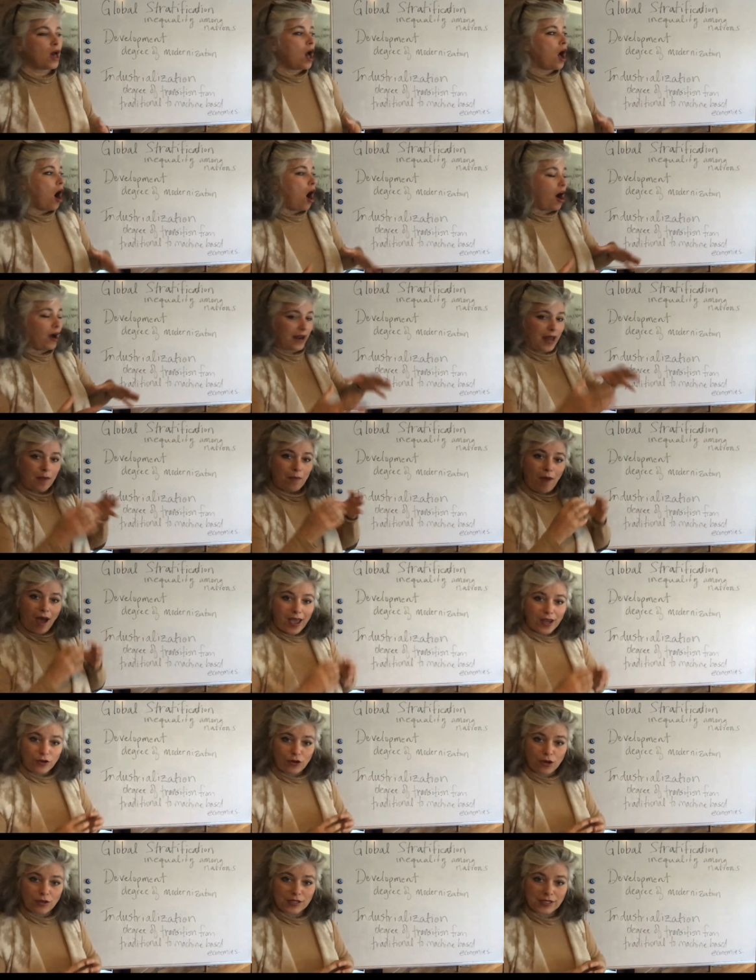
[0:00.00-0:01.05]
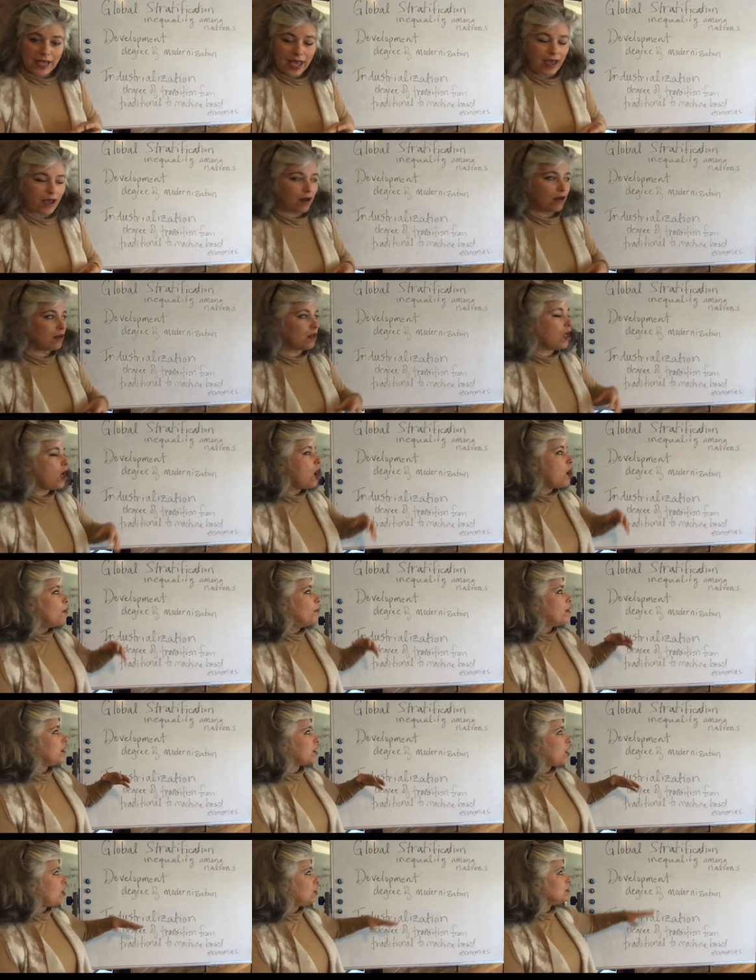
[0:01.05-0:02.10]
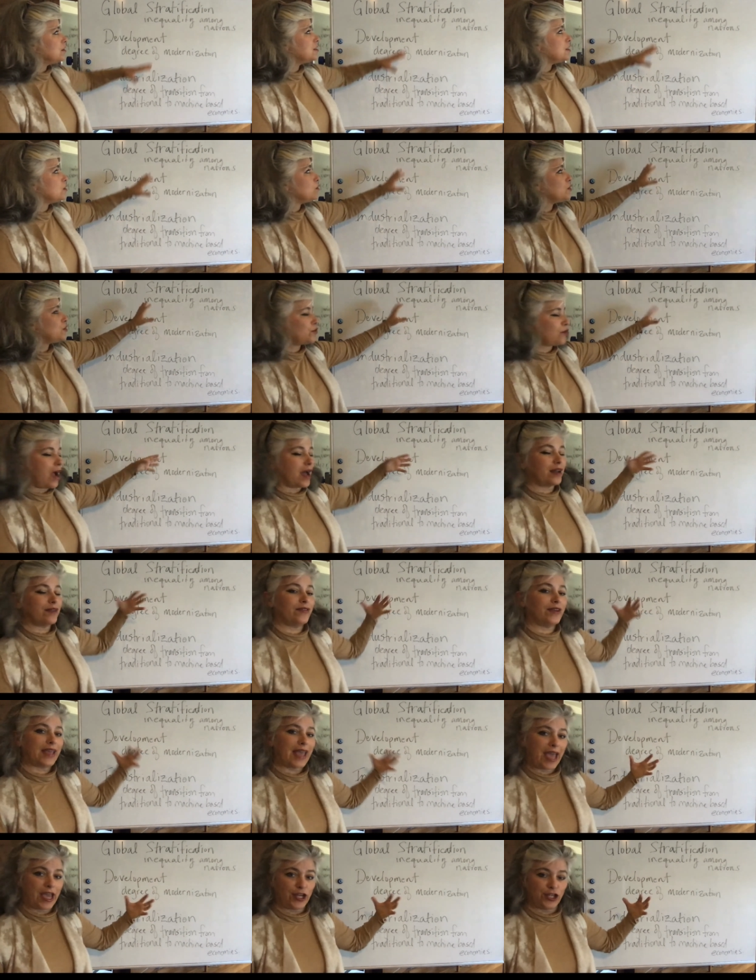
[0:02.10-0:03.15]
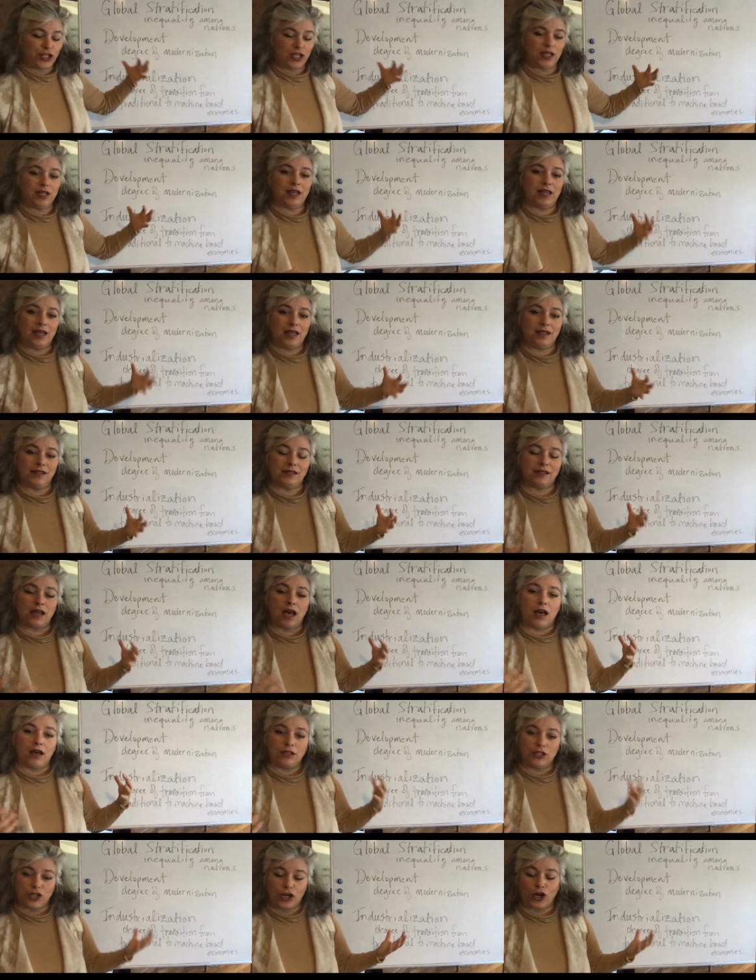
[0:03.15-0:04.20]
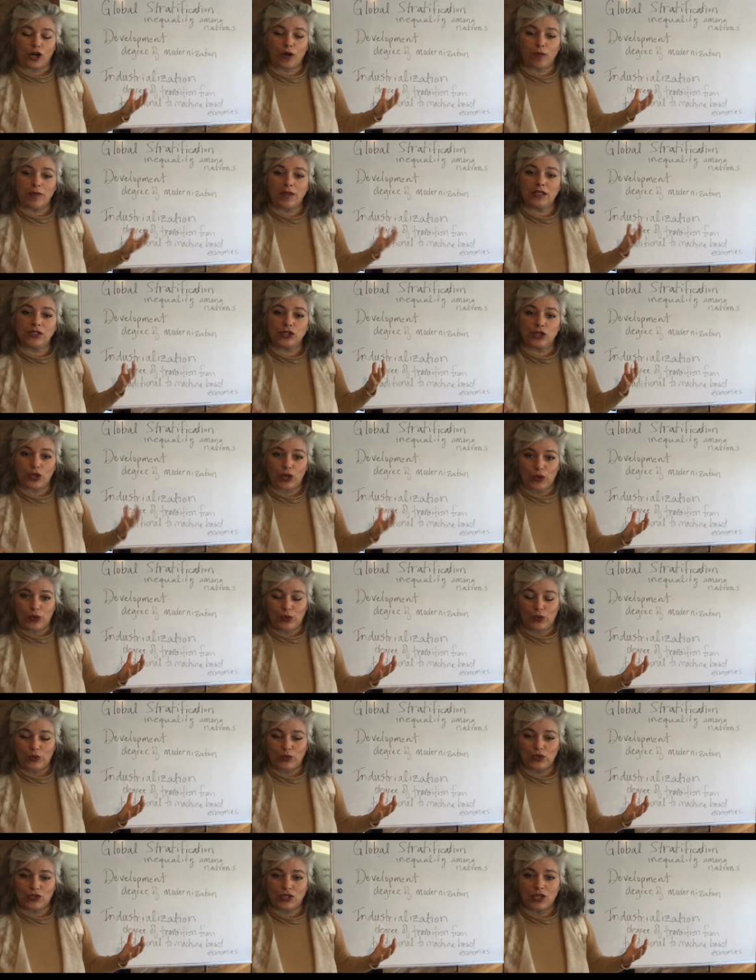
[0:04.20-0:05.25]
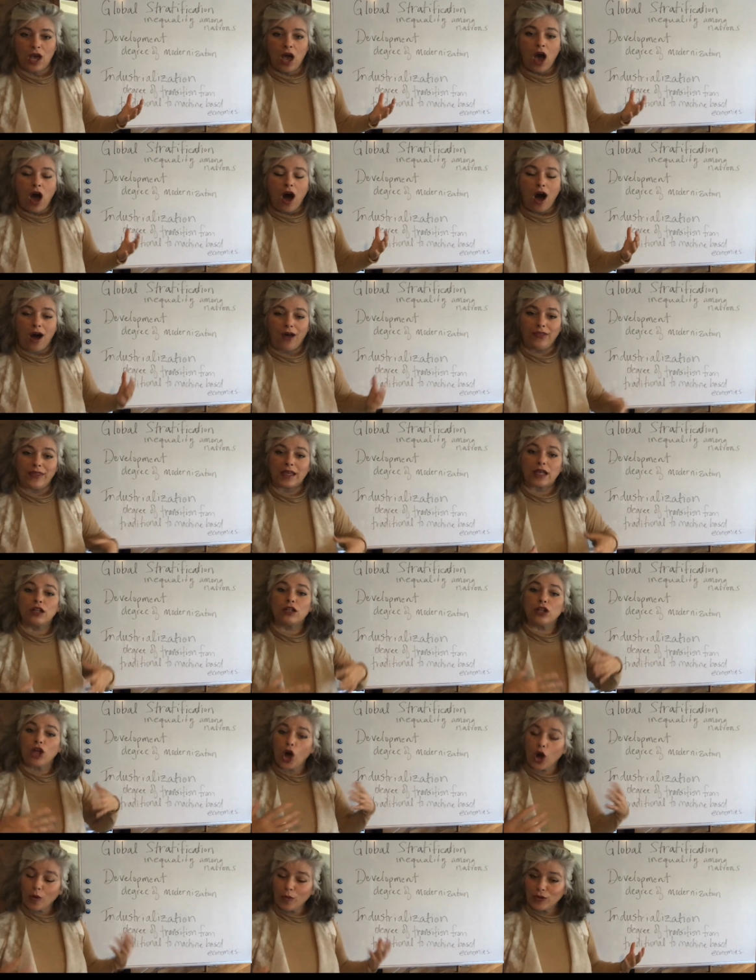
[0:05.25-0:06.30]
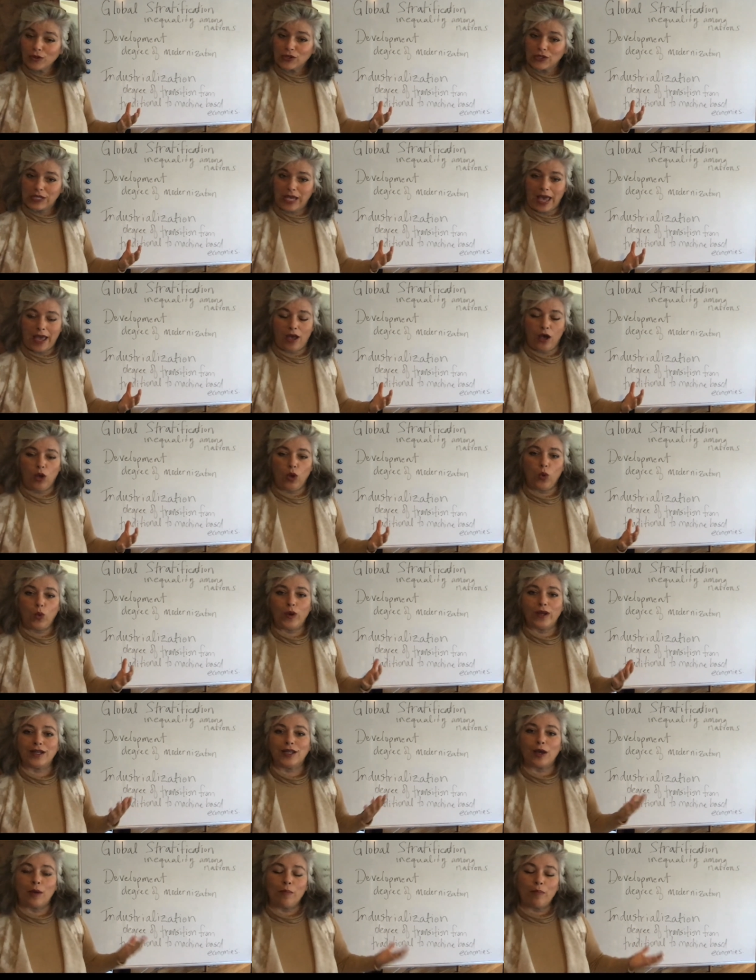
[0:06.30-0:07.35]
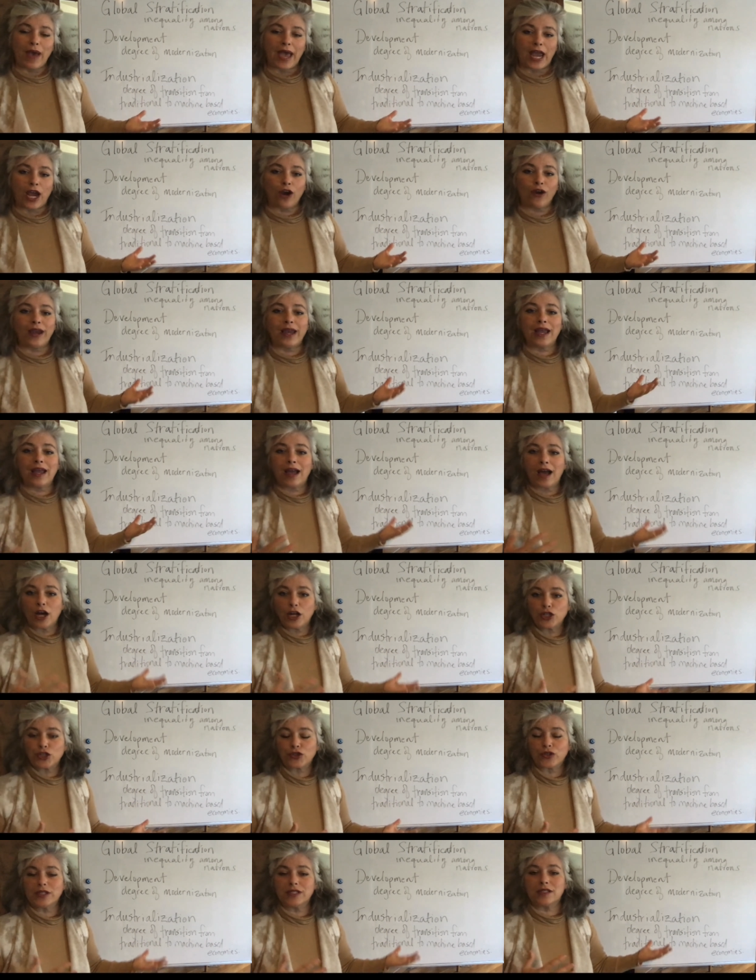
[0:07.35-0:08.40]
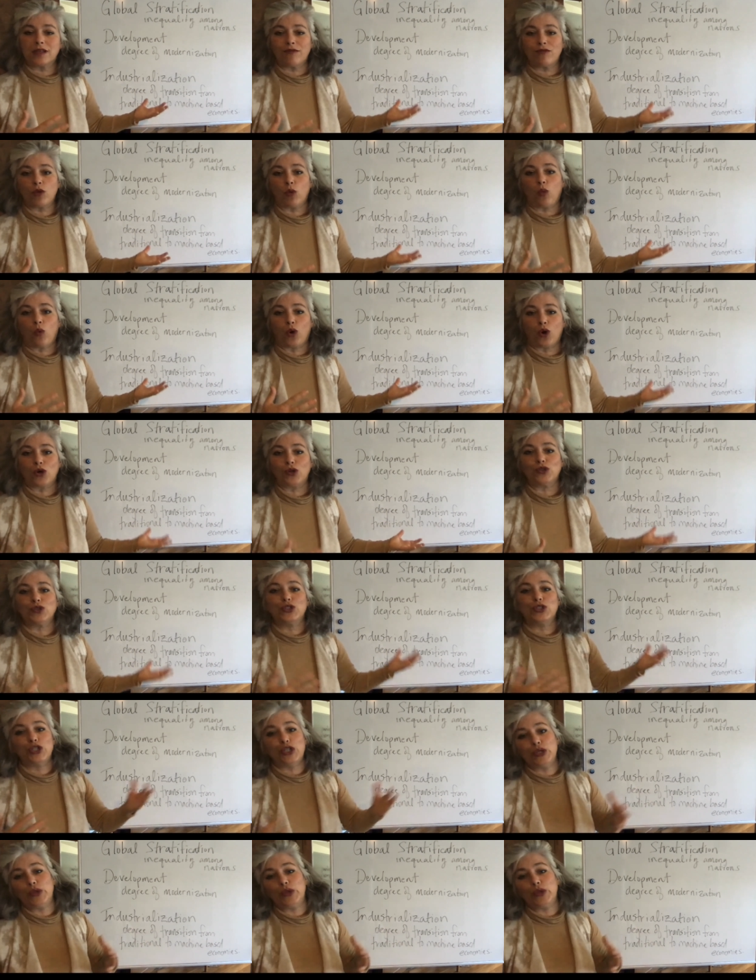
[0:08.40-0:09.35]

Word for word: on a micro scale, but also stratification is a term that's used on the global scale when comparing countries of the world to